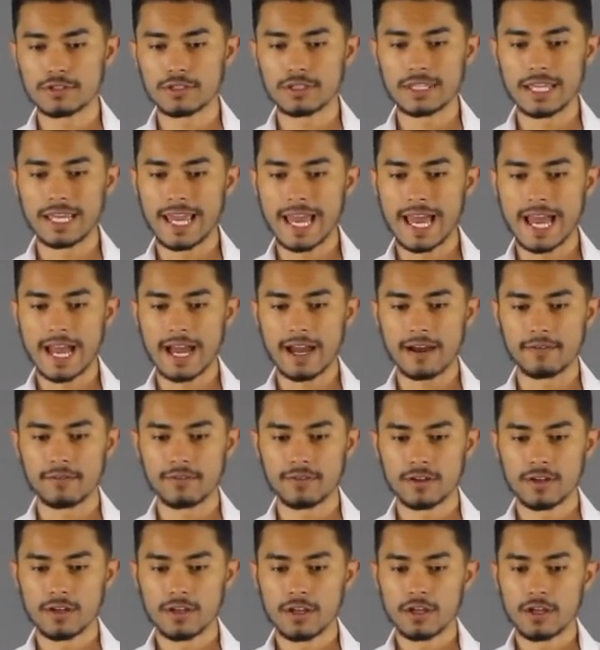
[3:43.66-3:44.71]
They
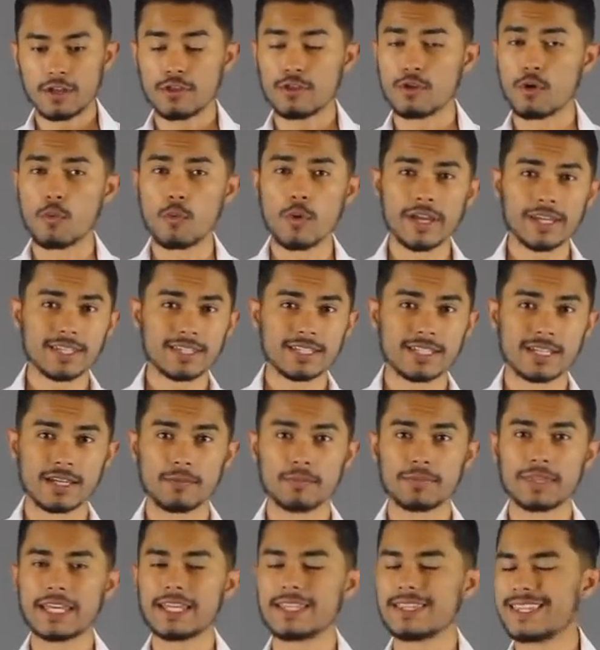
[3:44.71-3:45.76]
have the
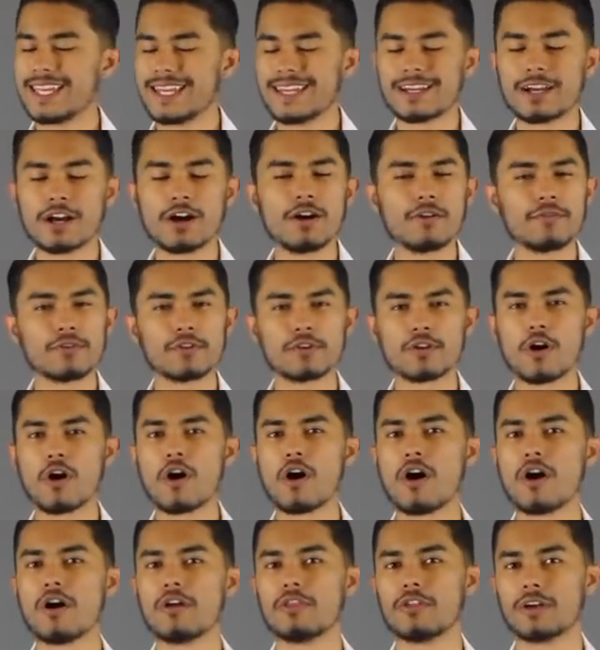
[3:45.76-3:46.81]
wingtip. They, they covered
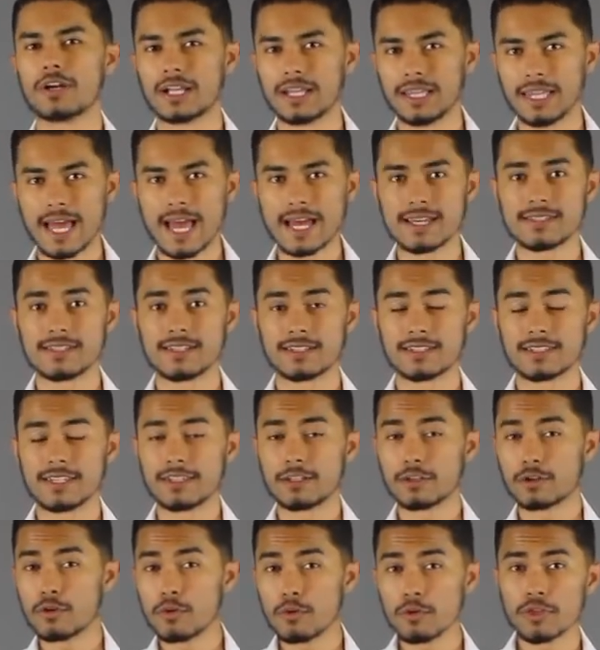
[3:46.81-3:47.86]
all the classics, and
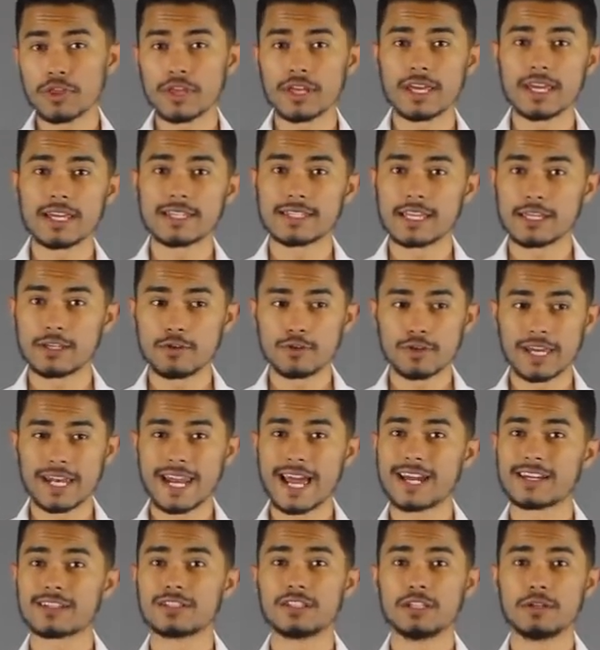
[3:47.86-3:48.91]
the cool thing is that you can
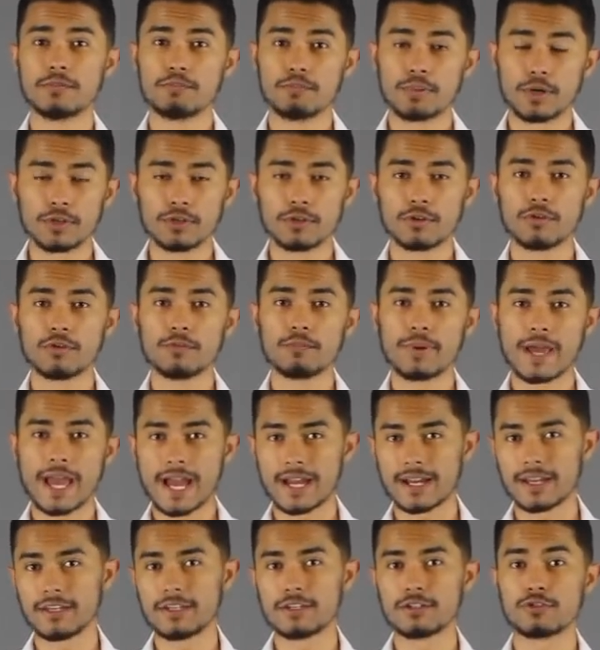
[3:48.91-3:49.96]
actually bundle
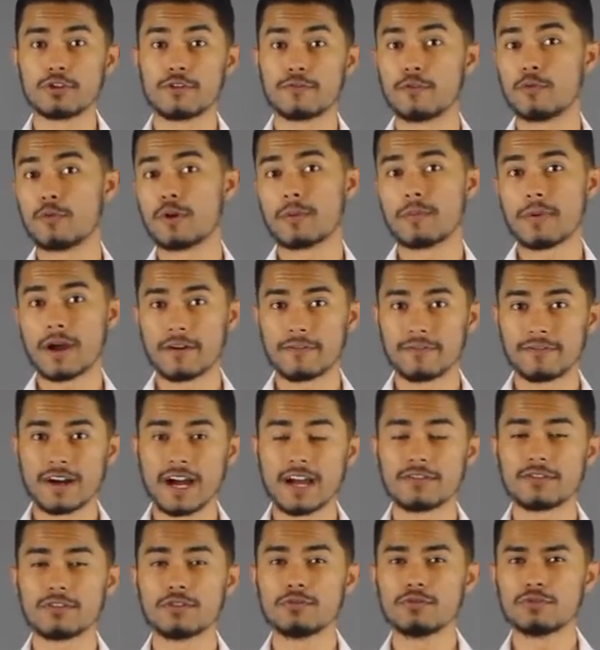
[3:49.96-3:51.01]
packages, so if you want to buy
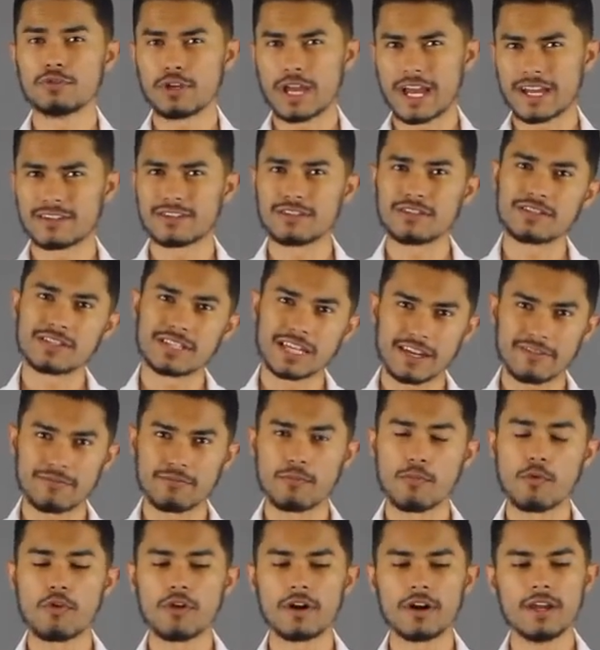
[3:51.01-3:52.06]
five shoes, you actually save
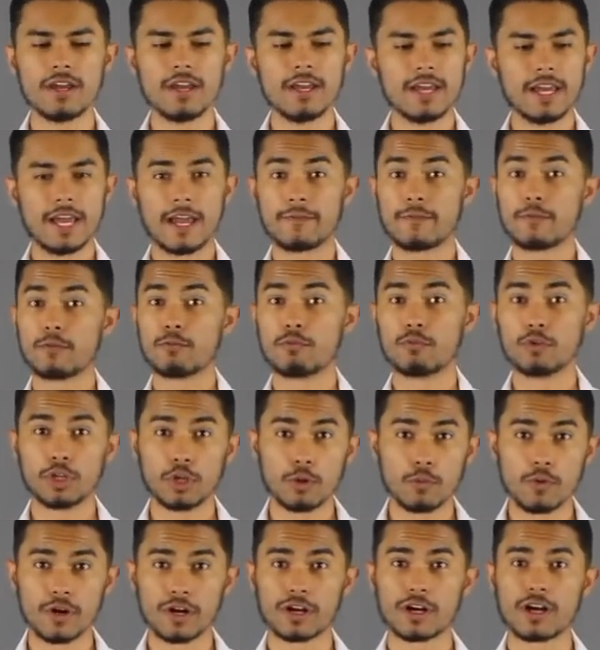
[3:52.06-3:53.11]
more if you really
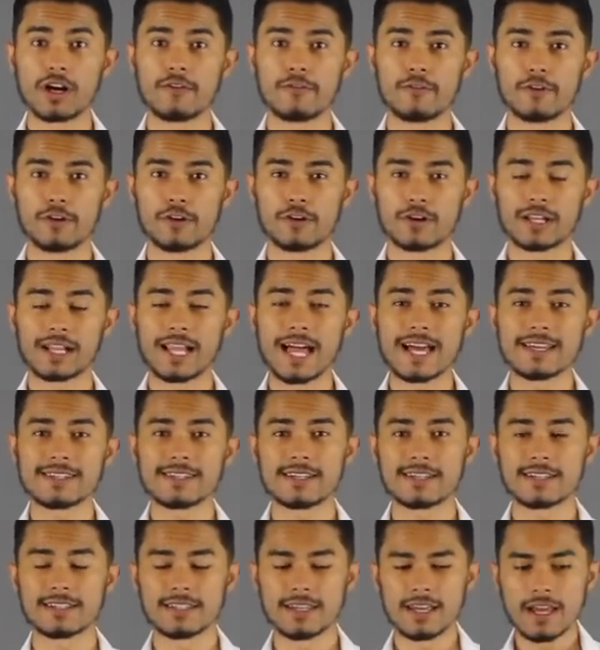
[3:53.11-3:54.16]
want to cover your
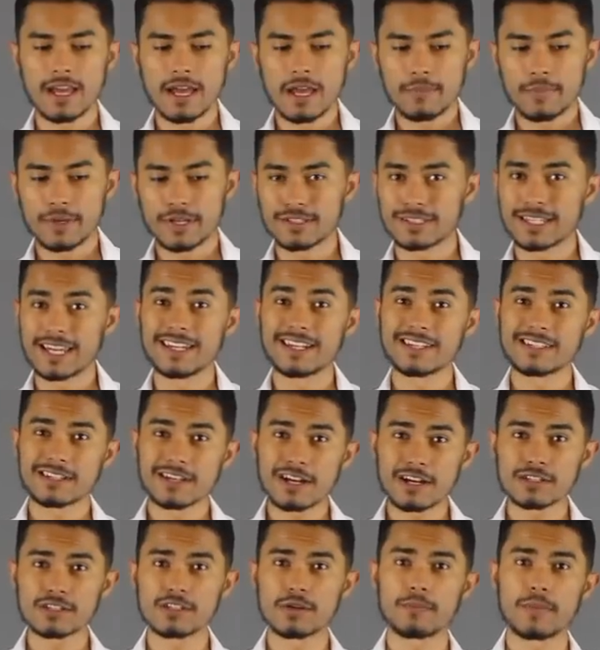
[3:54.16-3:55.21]
classics, because I
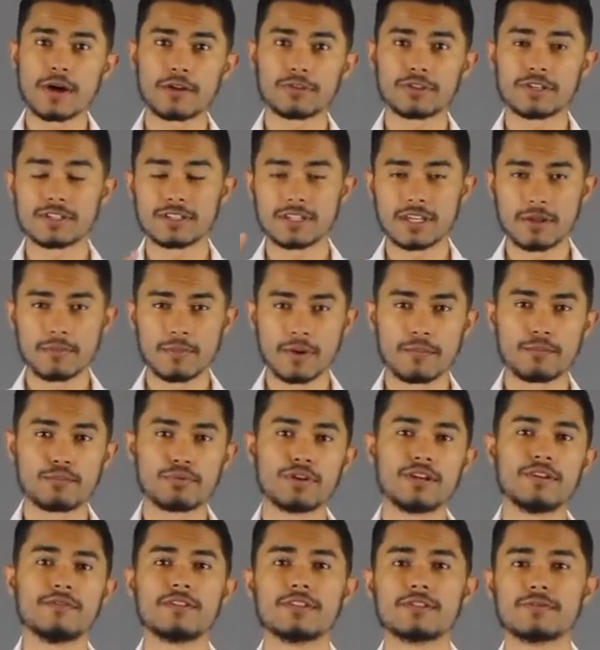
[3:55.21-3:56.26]
discussed about this in my
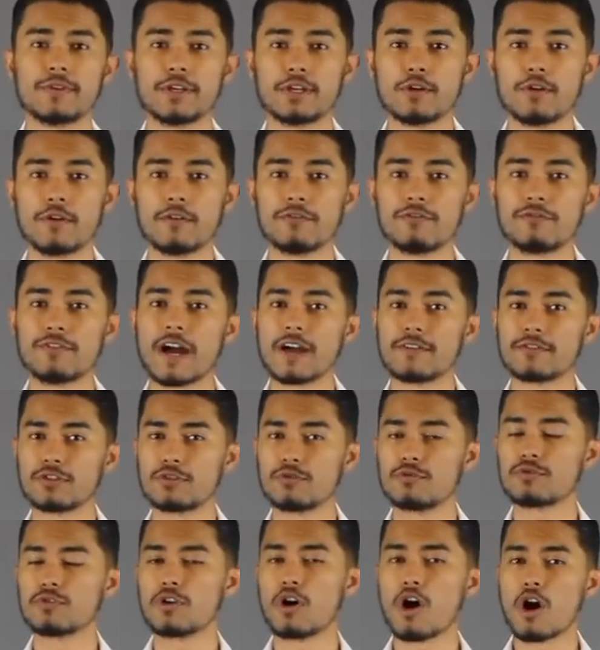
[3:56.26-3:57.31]
previous video on five
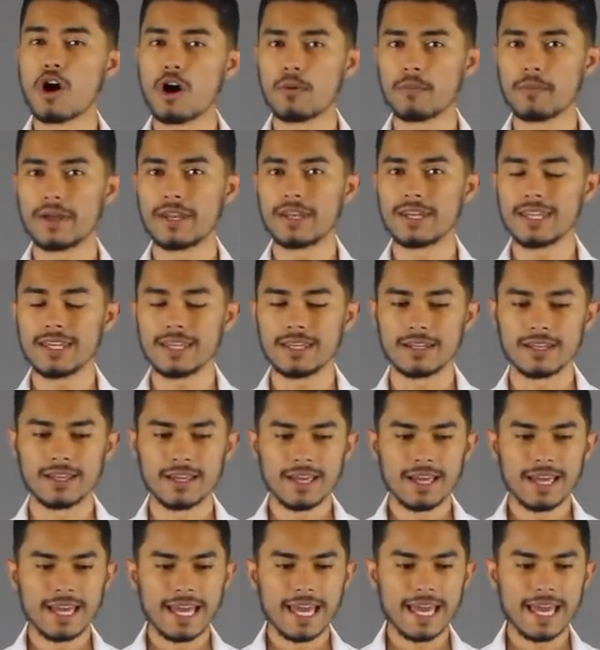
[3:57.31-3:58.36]
shoes all men need.
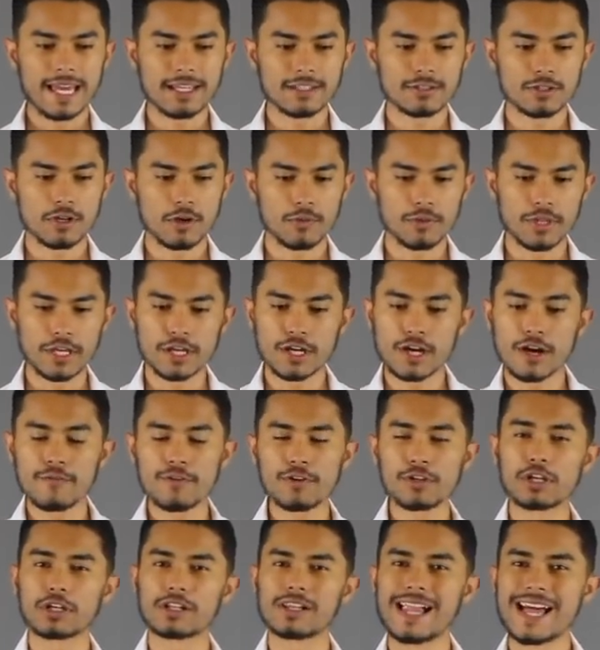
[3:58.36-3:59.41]
So they
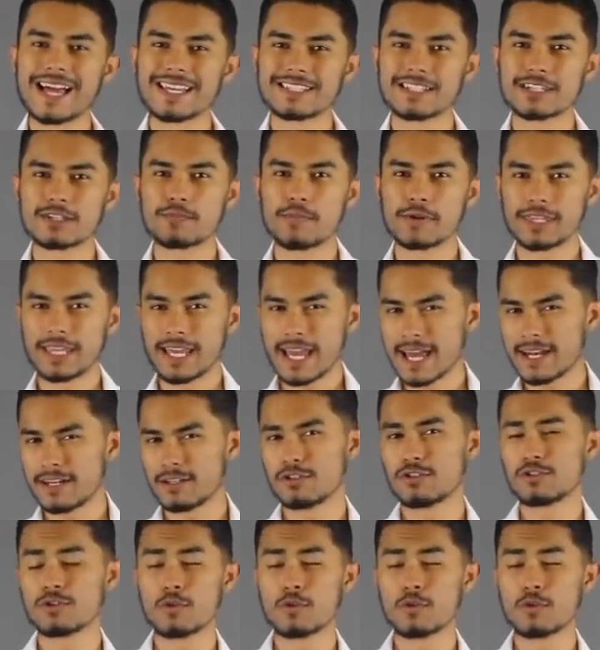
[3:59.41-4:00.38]
covered the classics, but they added